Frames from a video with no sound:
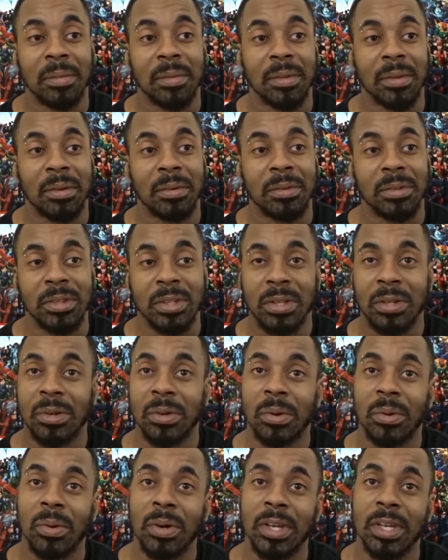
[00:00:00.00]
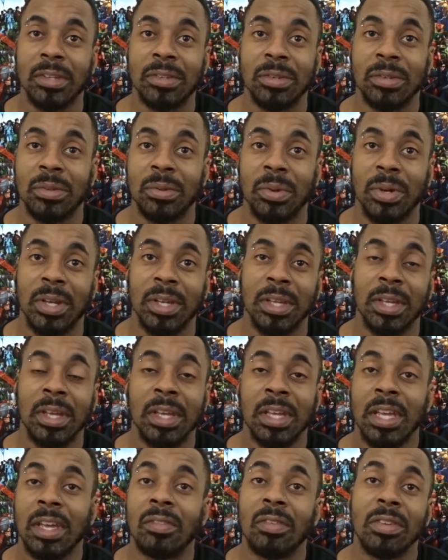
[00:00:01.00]
So, you know, going into doing
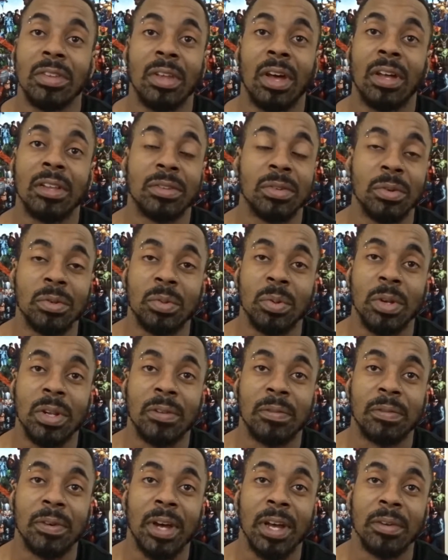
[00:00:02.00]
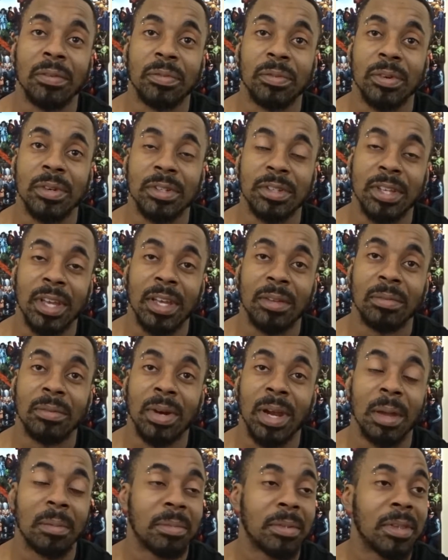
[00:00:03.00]
even 225 for 10
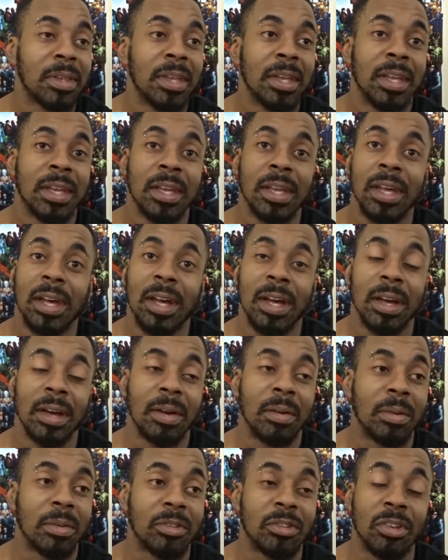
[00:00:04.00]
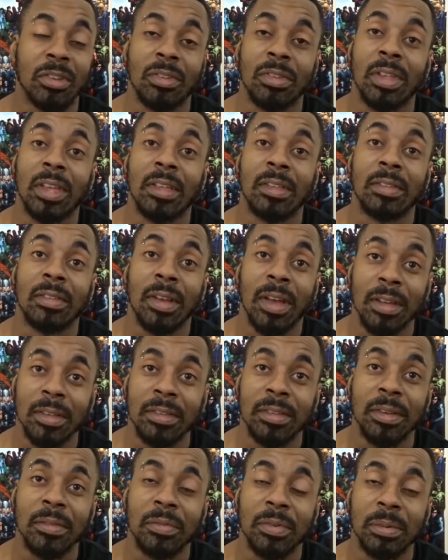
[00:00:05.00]
reps, it was just
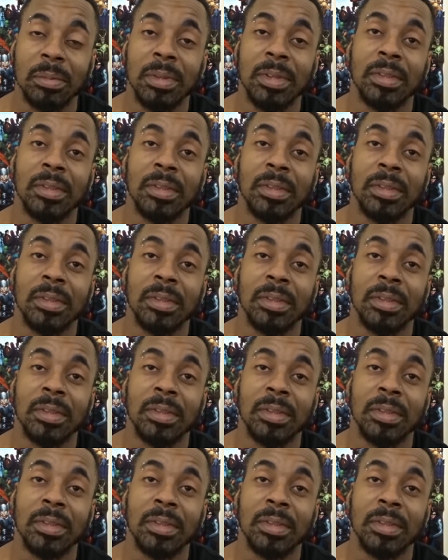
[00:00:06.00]
exhausting for me.